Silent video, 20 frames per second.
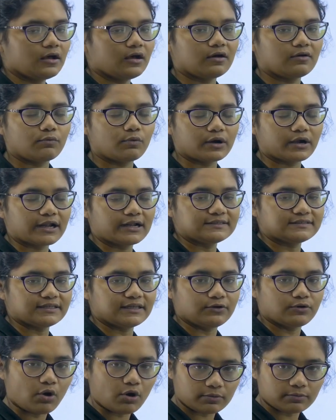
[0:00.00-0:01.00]
uh, what I'll
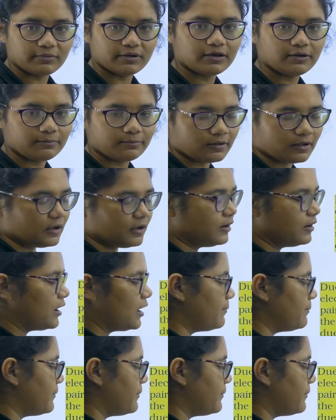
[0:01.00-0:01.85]
say normal uh,